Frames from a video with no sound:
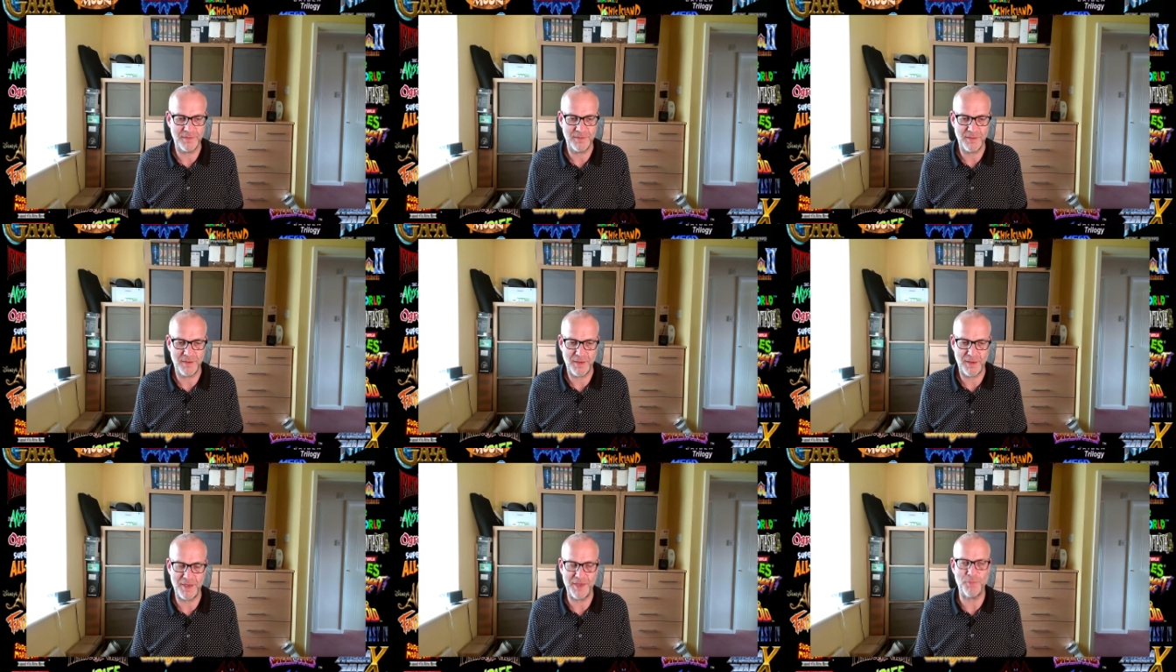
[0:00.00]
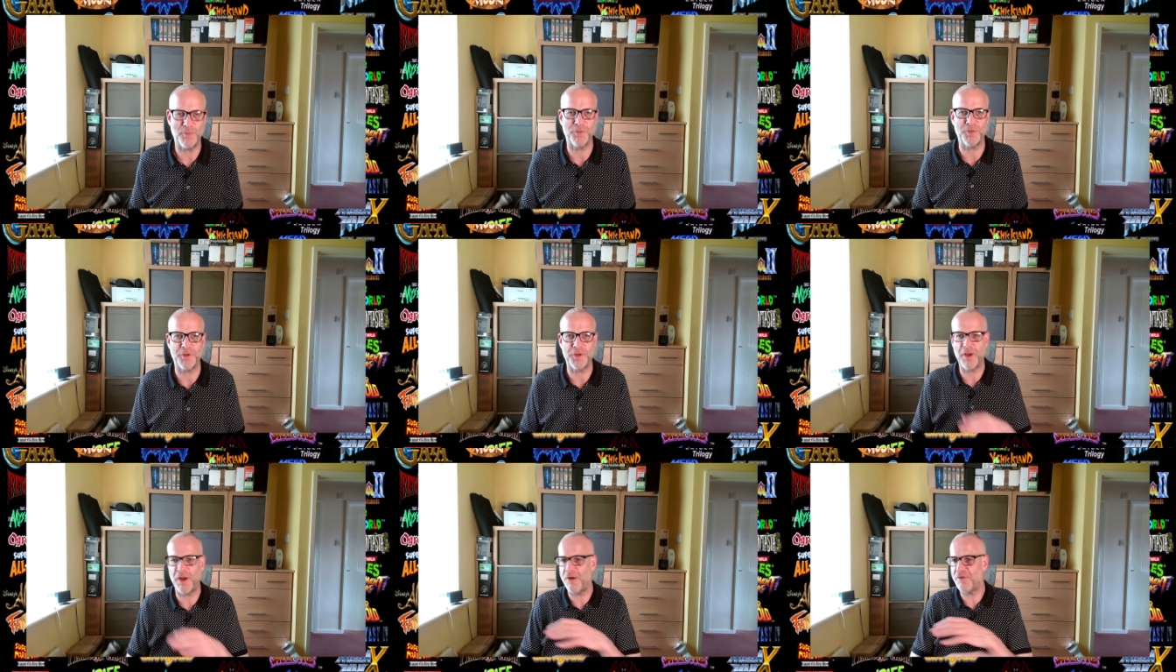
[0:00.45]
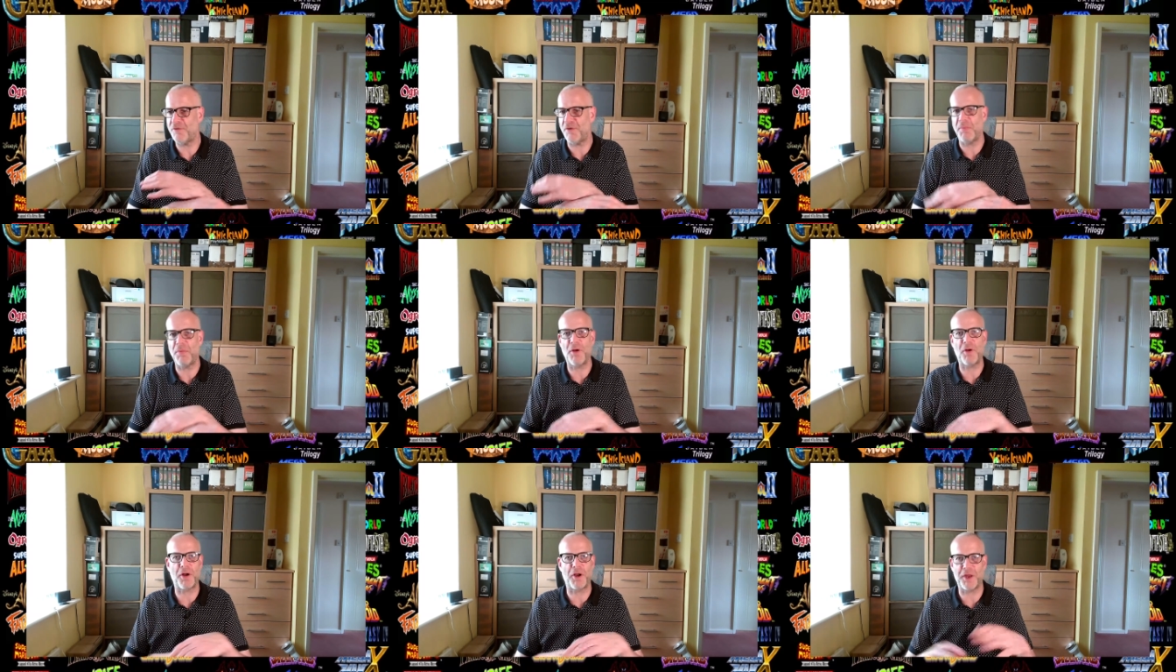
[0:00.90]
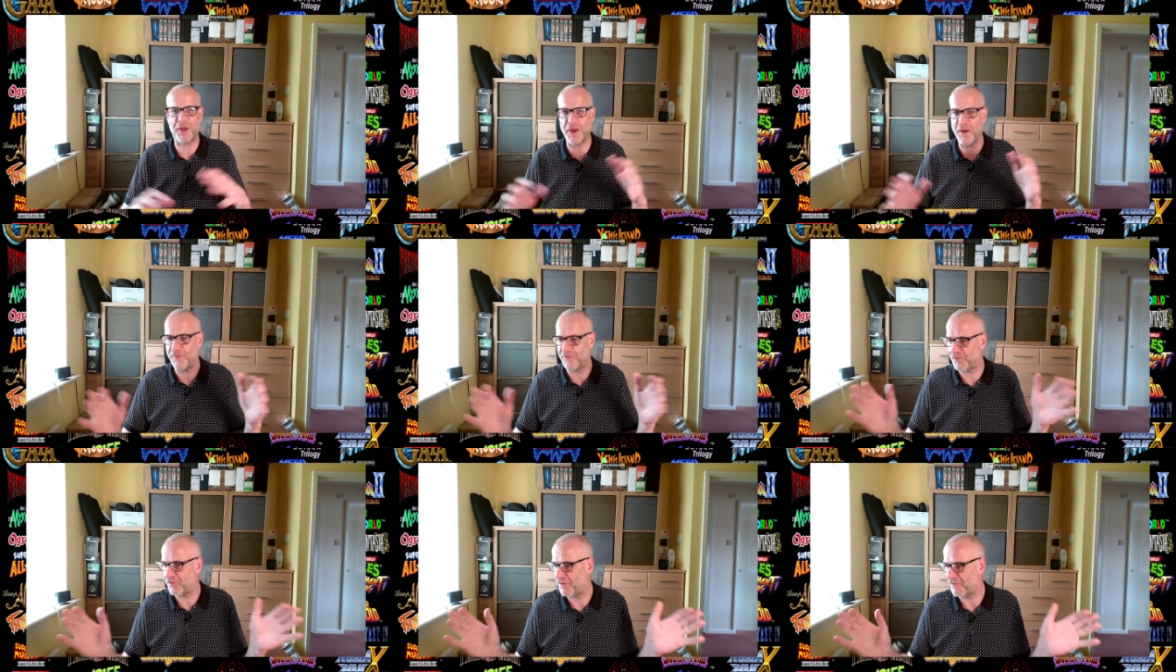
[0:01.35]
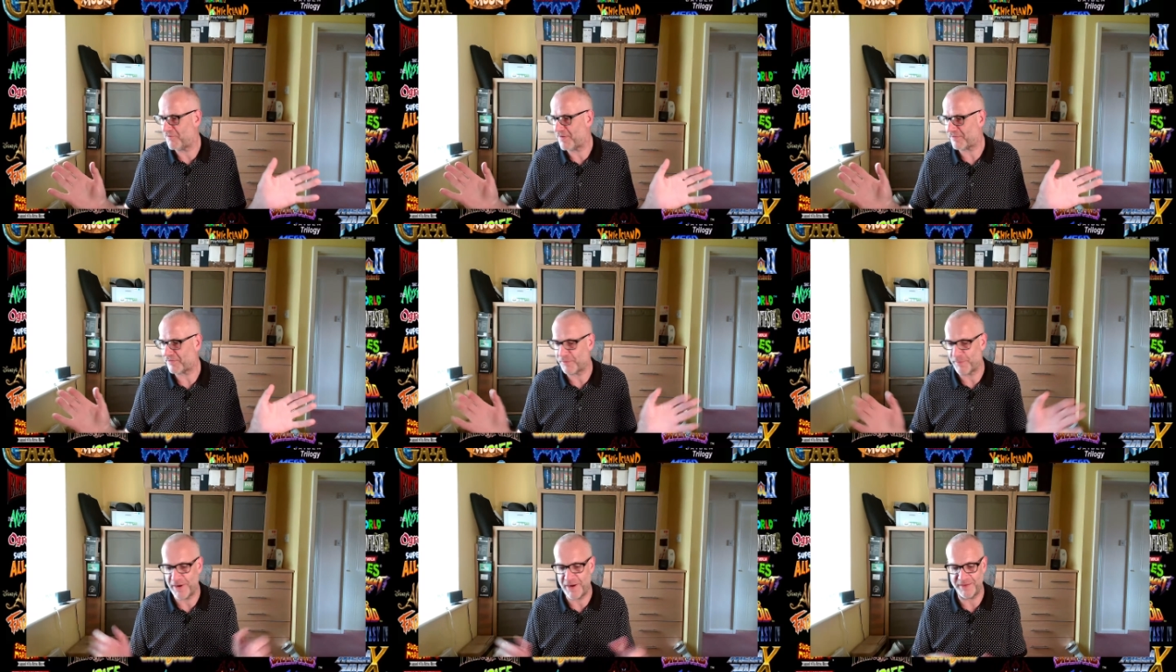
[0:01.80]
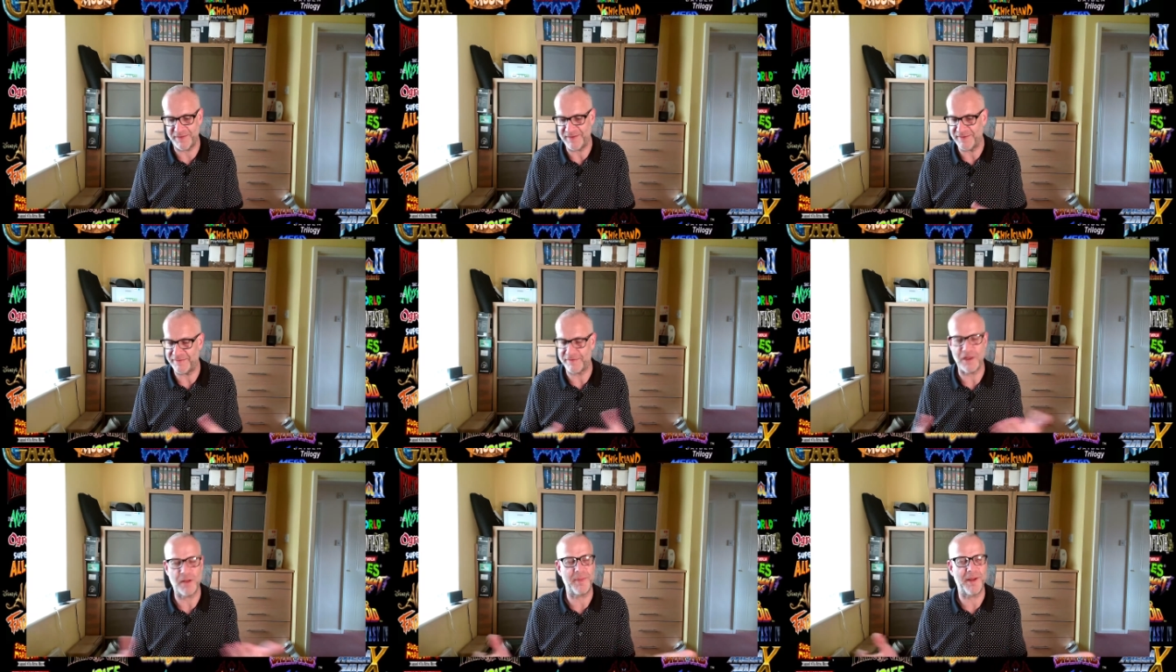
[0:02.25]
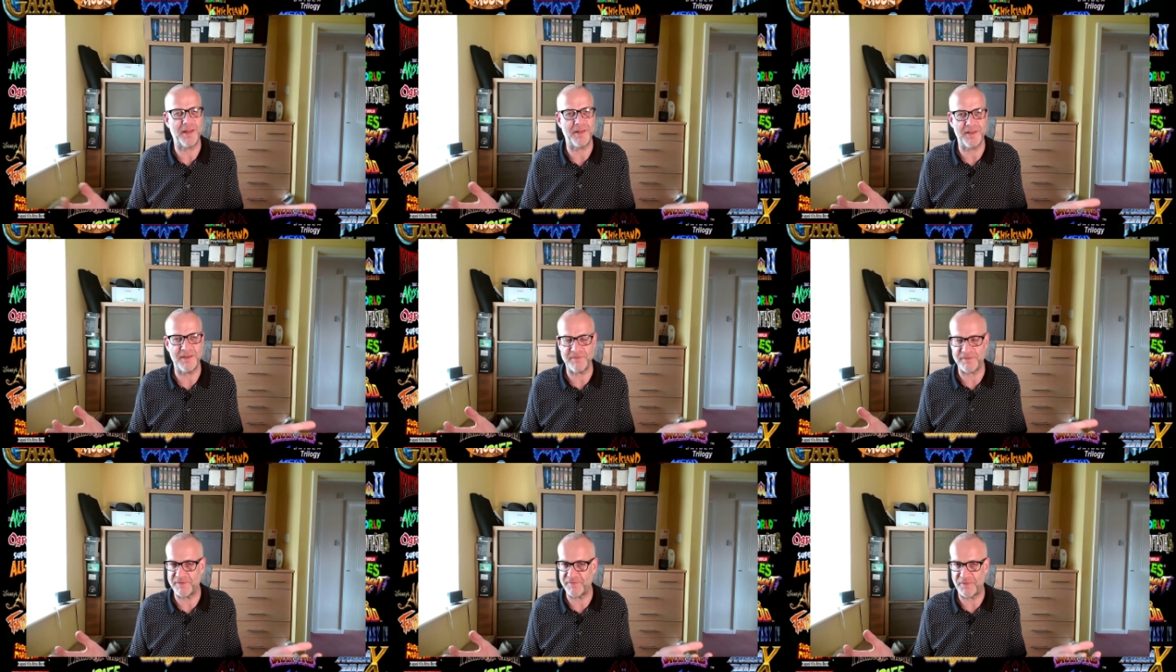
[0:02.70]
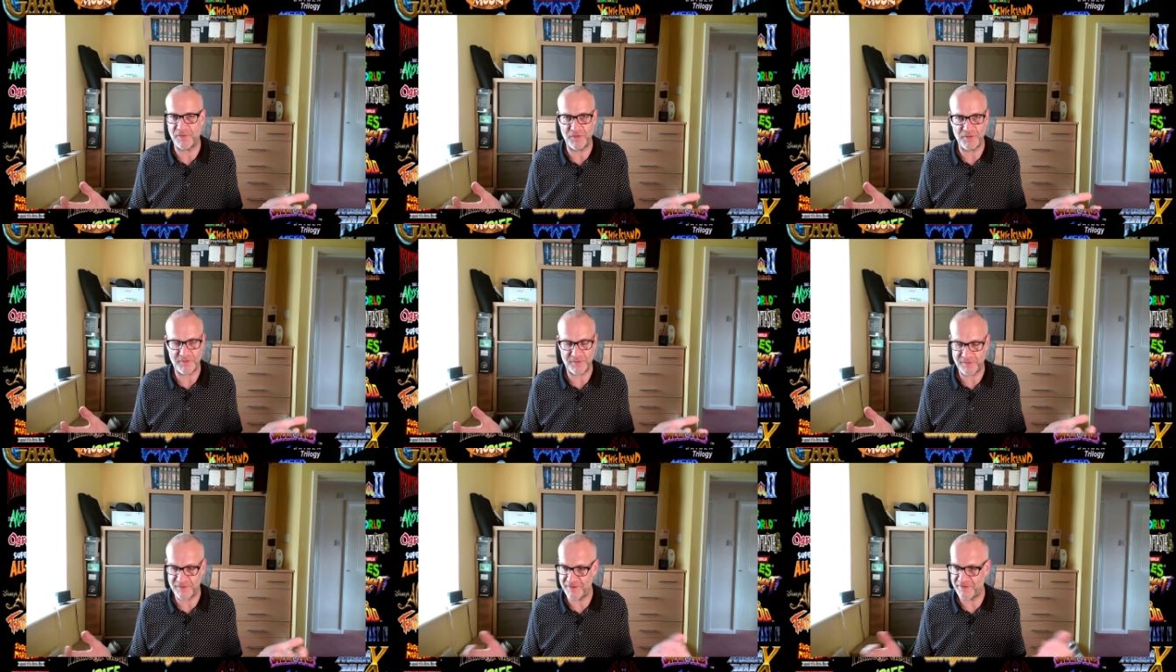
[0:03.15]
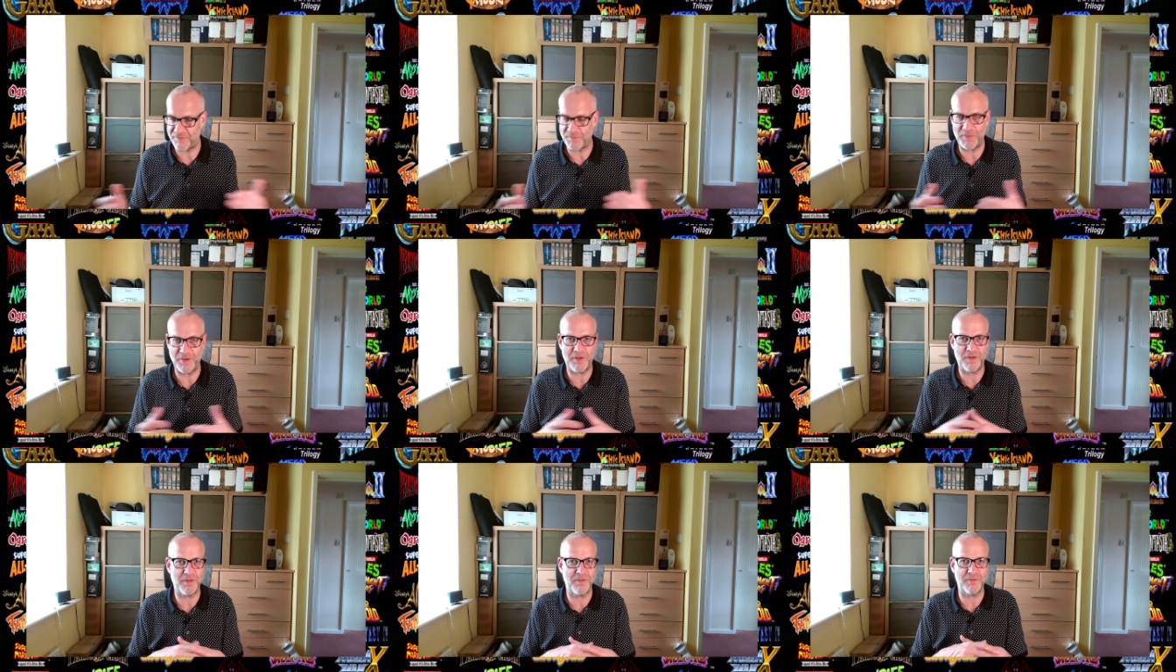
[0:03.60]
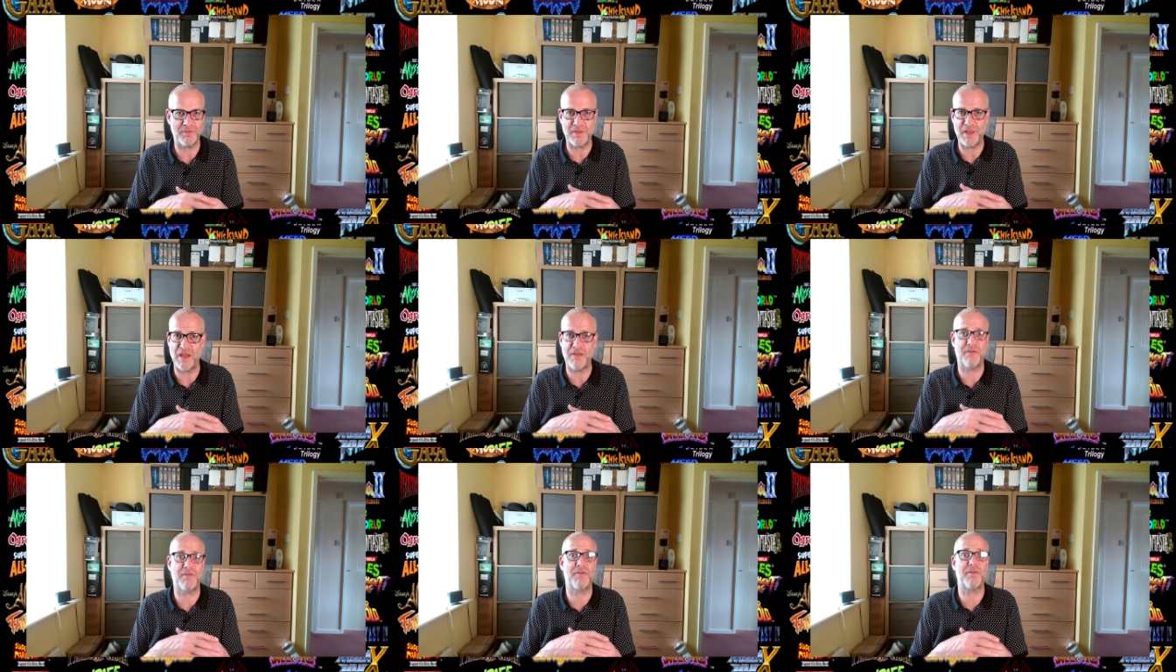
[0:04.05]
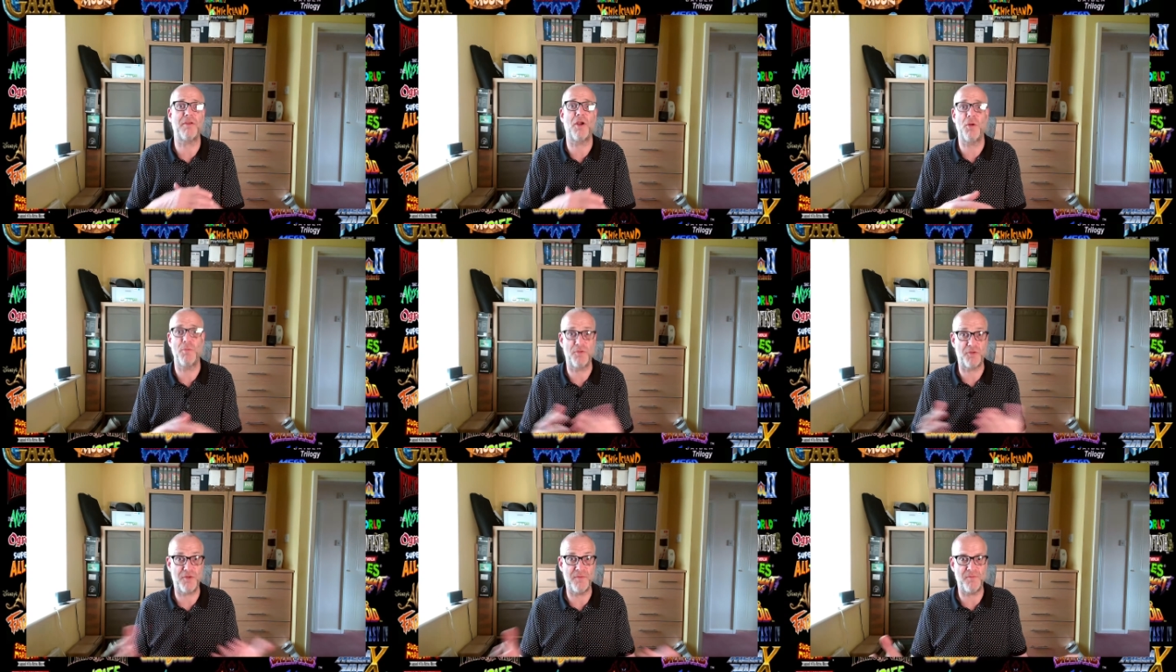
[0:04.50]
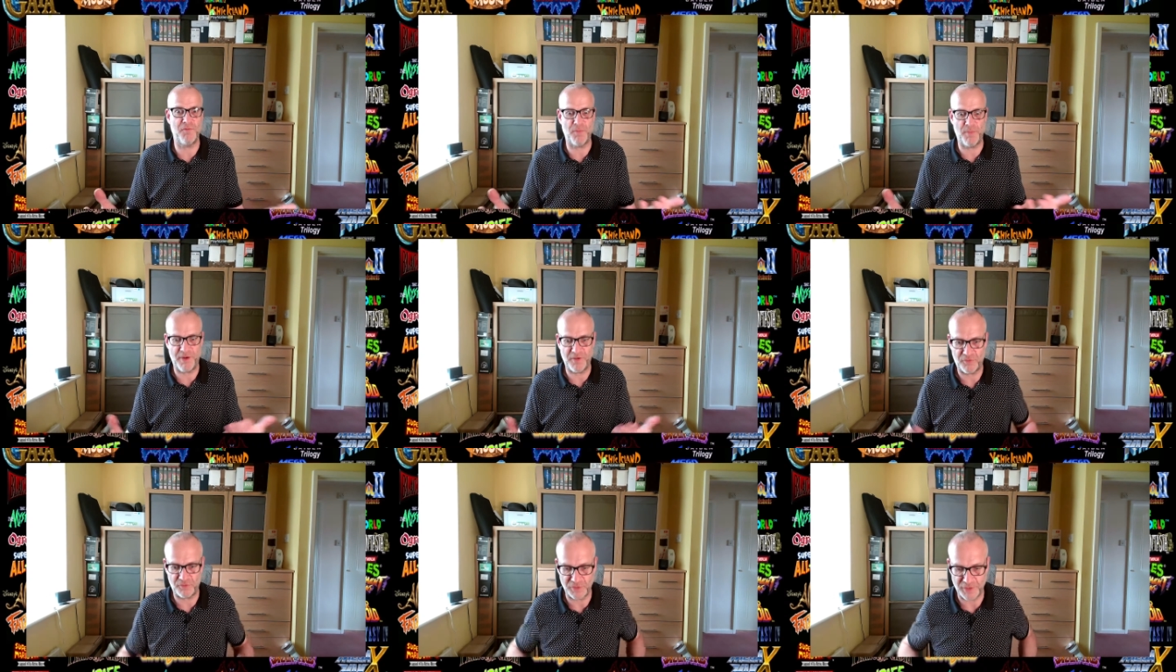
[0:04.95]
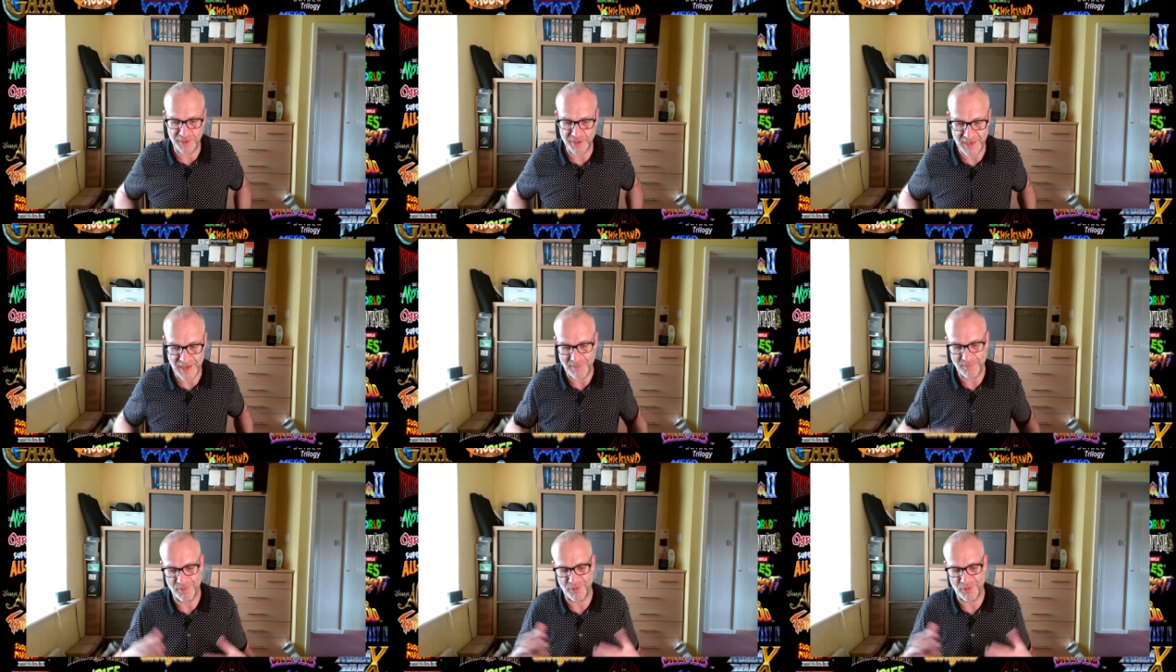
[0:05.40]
anyone that knows, I'm not going to go into a vast amount of detail about these devices because there's so much information on the net,